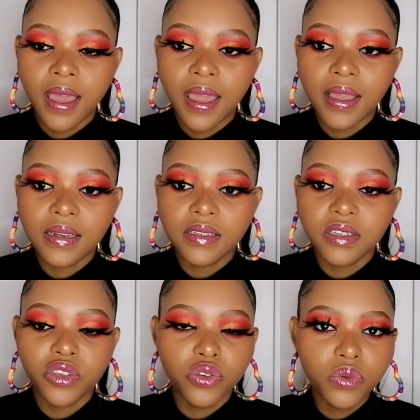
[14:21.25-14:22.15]
And
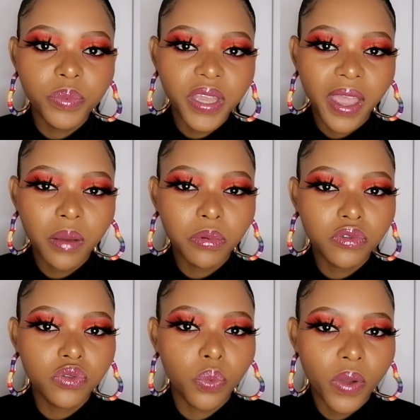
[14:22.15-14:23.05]
you being
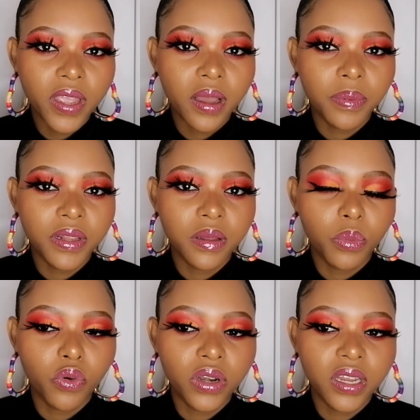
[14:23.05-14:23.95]
able to wake up in the
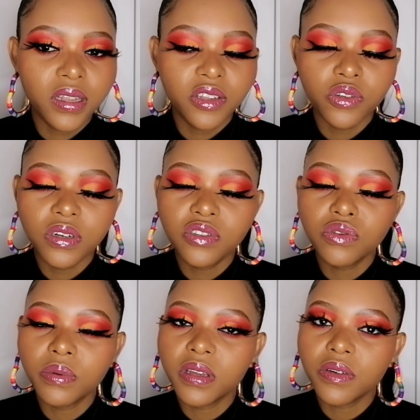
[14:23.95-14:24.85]
morning, you need
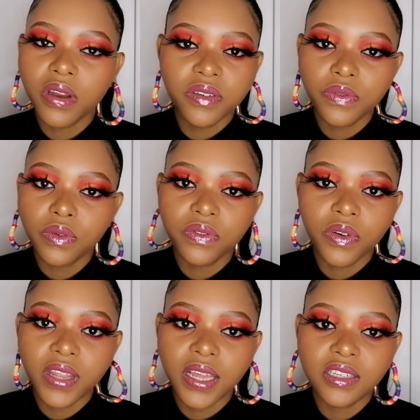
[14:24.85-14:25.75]
to be grateful
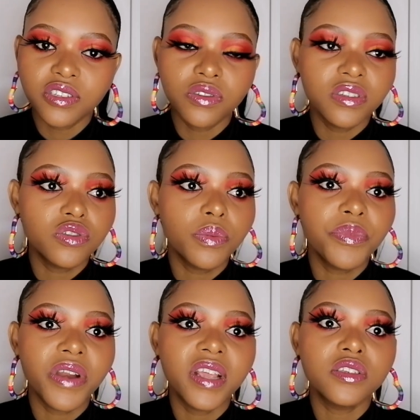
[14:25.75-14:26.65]
for that. You need to
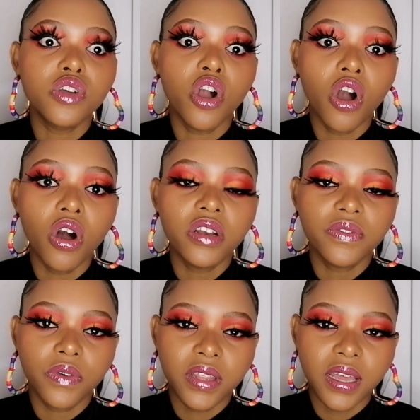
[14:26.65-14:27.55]
praise God
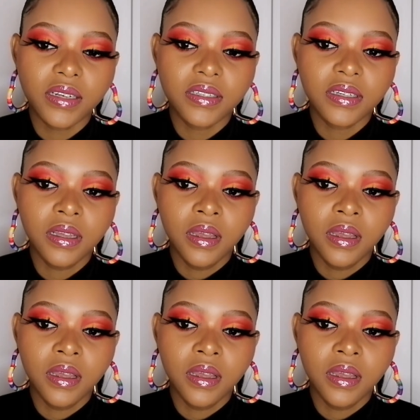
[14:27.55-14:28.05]
for that.